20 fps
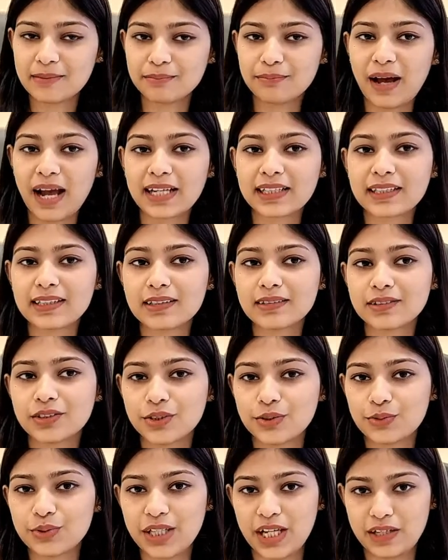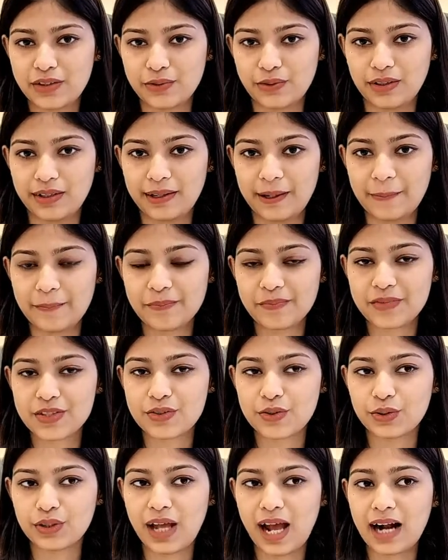by the due date only,
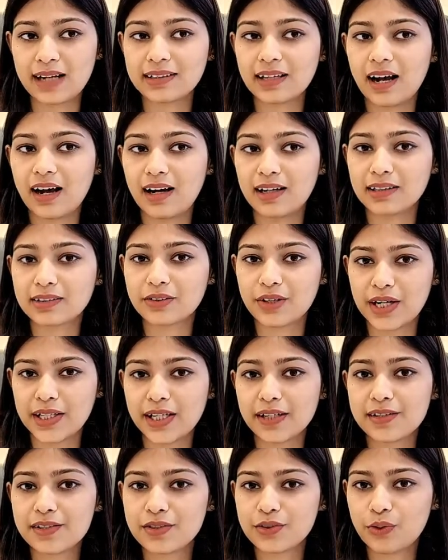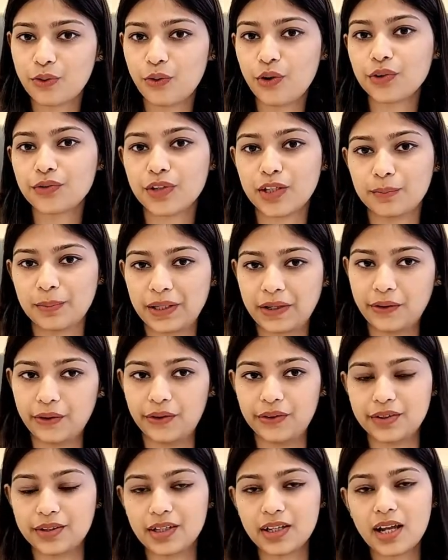so that our credit score will be
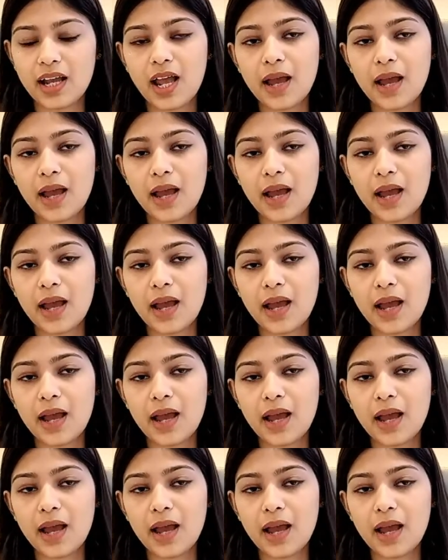good.